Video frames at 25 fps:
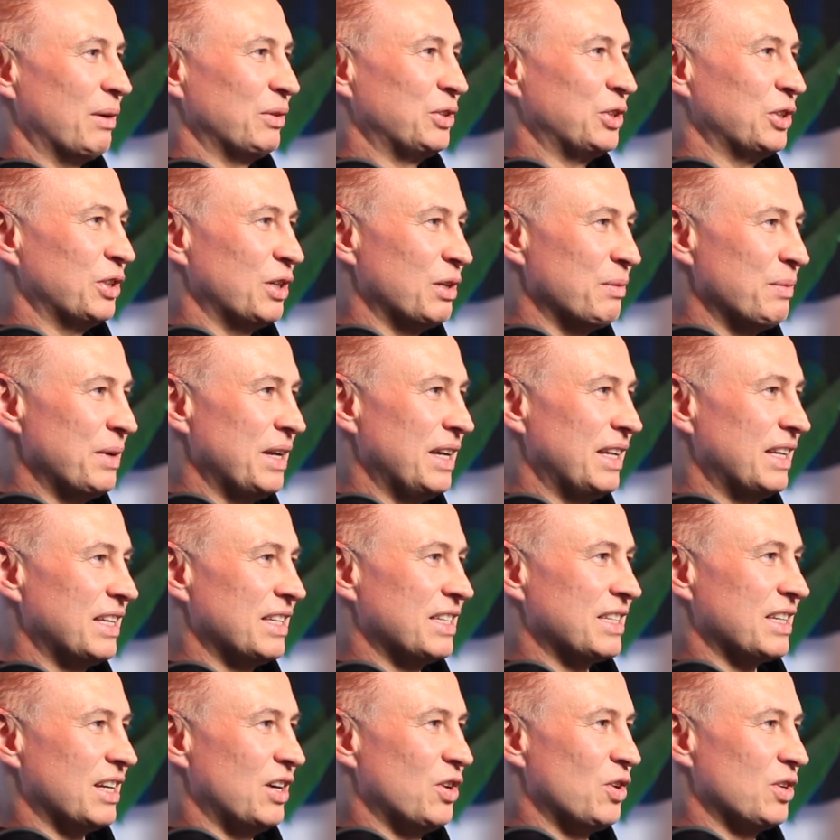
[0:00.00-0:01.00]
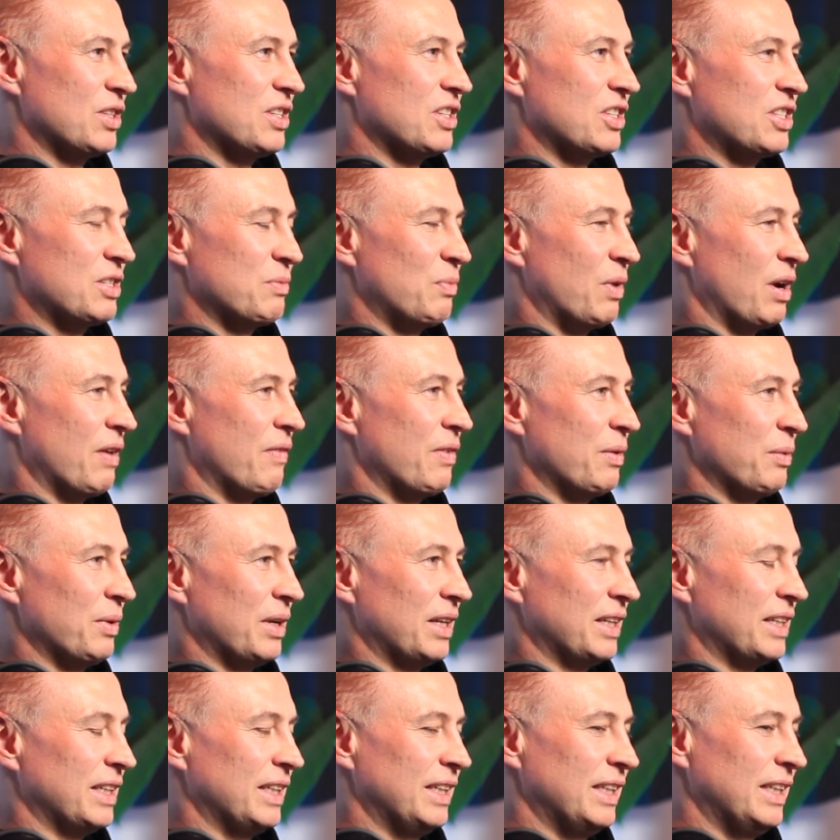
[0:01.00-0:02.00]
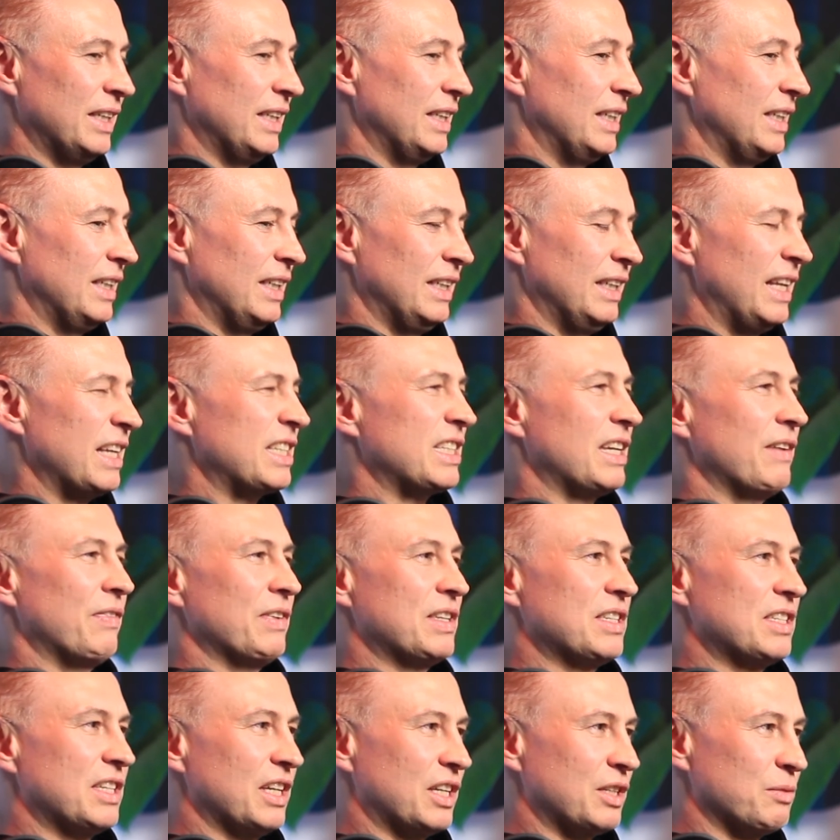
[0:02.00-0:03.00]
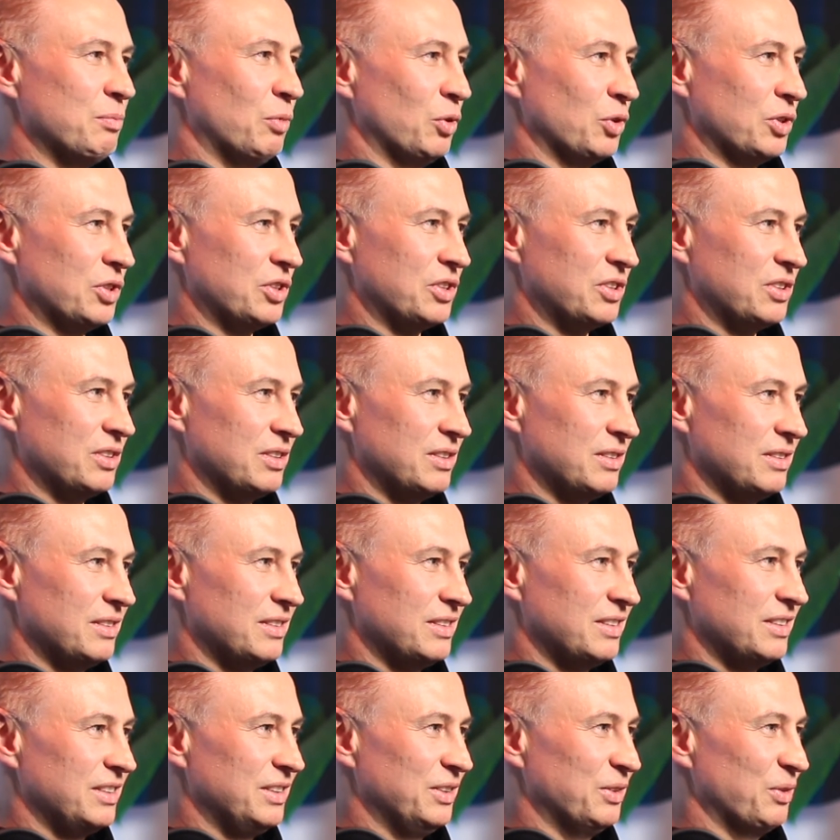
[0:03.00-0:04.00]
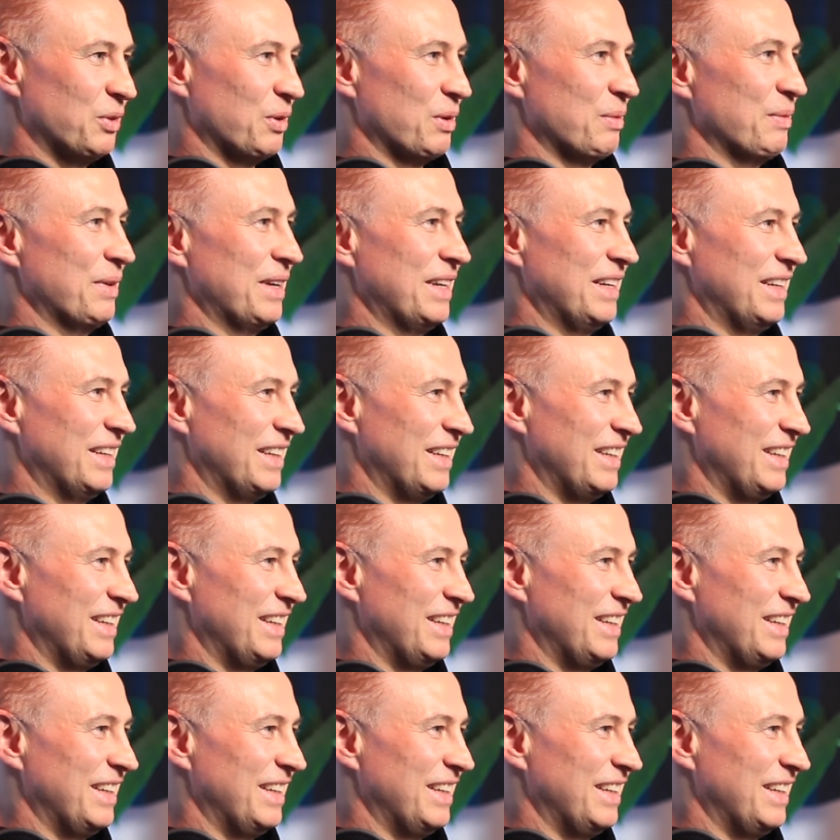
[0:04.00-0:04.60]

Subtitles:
Do you know what I mean? As artists and whatever, we're like, let's give it 6 months. You know what I mean?